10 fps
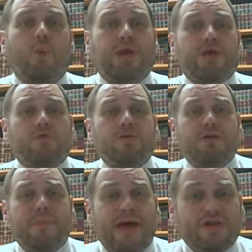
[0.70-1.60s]
We could only
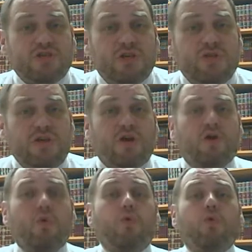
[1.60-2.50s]
imagine the
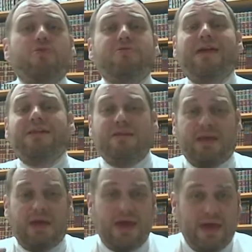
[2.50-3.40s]

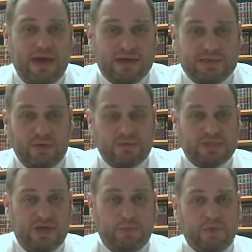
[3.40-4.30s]
coordinated chaos that would
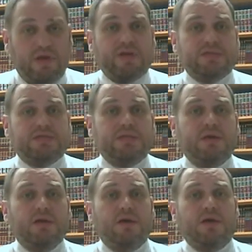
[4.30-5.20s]
take place
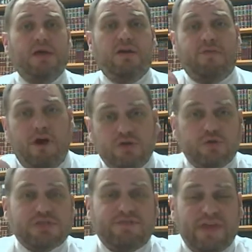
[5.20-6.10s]
if
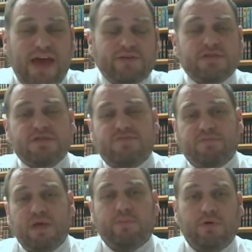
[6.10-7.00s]
hundreds of thousands of
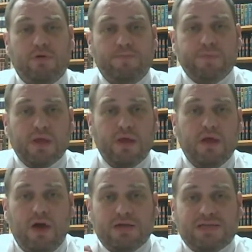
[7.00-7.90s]
people
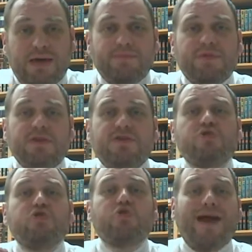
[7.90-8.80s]
attempted to
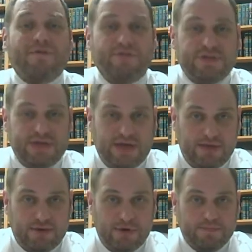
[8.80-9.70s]
travel
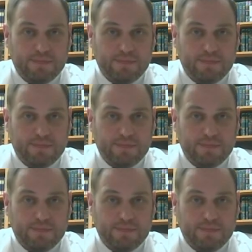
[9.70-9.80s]
together